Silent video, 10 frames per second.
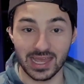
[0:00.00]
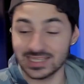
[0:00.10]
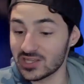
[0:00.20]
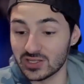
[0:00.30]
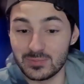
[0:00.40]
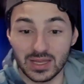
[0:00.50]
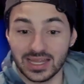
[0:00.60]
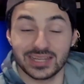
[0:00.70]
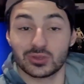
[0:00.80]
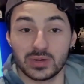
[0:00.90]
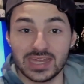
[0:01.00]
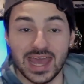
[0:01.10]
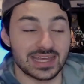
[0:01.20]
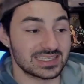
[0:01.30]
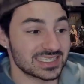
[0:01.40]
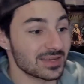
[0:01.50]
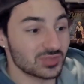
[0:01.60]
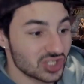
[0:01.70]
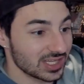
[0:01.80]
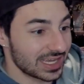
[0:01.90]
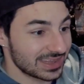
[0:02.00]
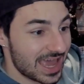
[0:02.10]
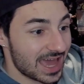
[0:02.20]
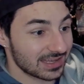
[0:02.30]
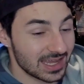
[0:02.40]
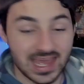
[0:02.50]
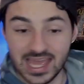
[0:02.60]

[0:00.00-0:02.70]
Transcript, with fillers: it's only been like three days, some shit like that.